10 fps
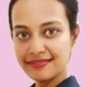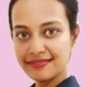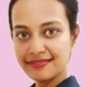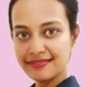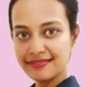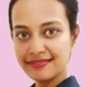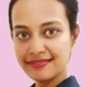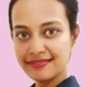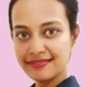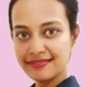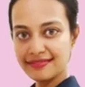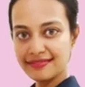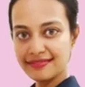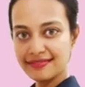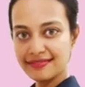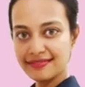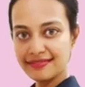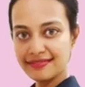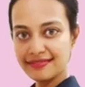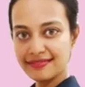
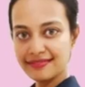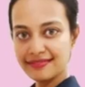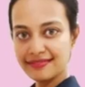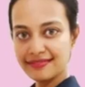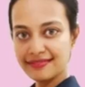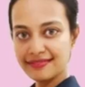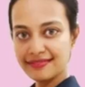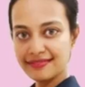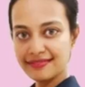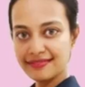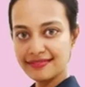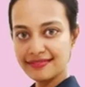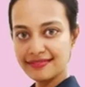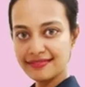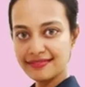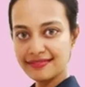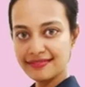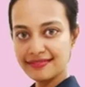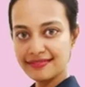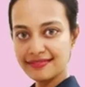
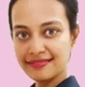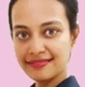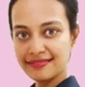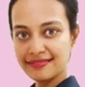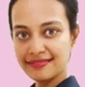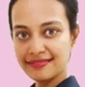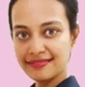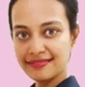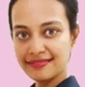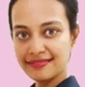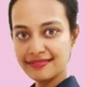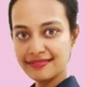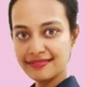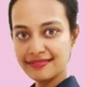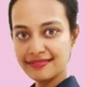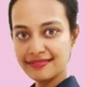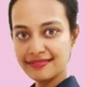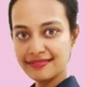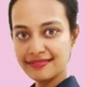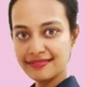
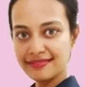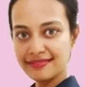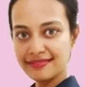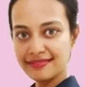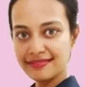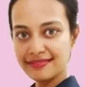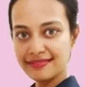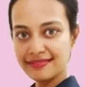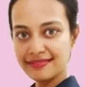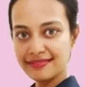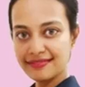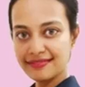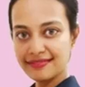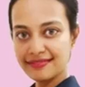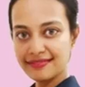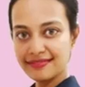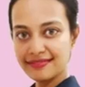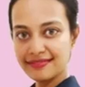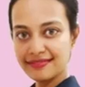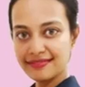[no speech]